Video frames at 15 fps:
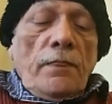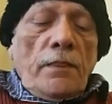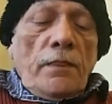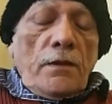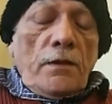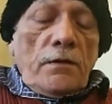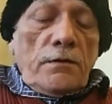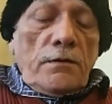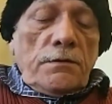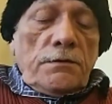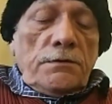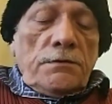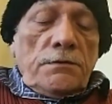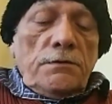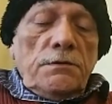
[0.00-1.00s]

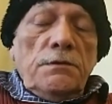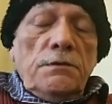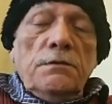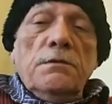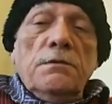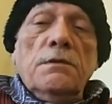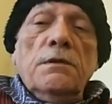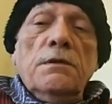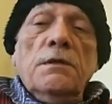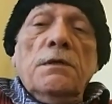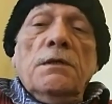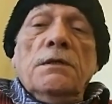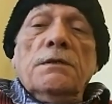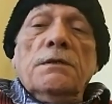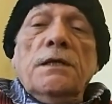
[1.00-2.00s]
mm, uh,
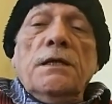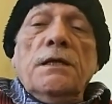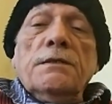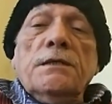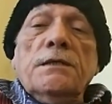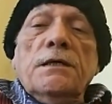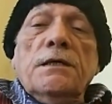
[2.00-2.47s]
that